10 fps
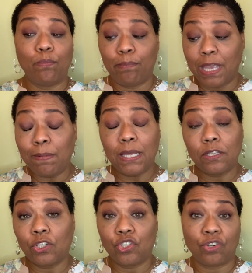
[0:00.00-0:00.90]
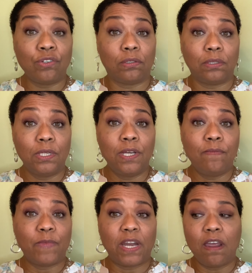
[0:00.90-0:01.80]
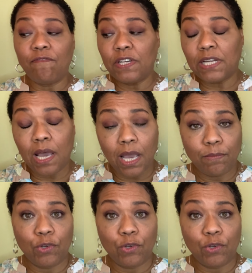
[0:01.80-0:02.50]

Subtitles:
Maybe it's a journal that every time